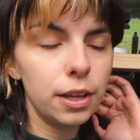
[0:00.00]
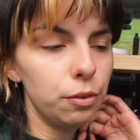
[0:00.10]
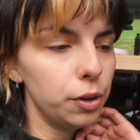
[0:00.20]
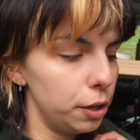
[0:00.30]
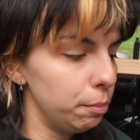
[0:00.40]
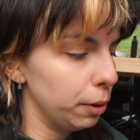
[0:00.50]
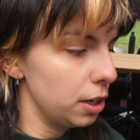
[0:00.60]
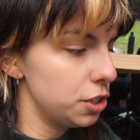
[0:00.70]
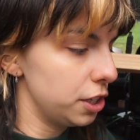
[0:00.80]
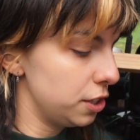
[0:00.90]
You could
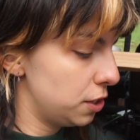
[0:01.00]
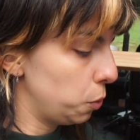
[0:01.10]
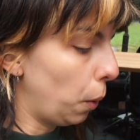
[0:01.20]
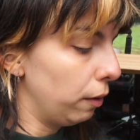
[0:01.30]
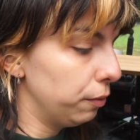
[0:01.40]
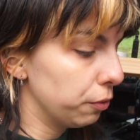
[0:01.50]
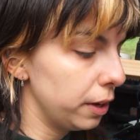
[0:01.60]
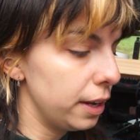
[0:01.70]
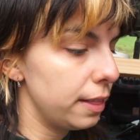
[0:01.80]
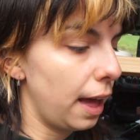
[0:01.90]
purchase
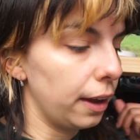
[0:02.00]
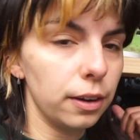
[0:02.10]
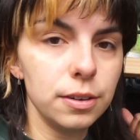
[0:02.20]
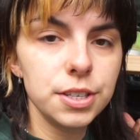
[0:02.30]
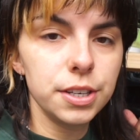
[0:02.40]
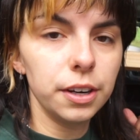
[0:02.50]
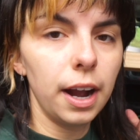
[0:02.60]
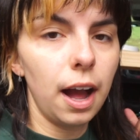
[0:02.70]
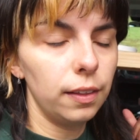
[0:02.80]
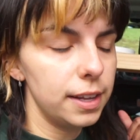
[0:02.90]
12-3 that goes to your
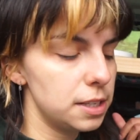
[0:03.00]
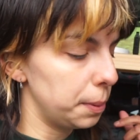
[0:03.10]
outlets,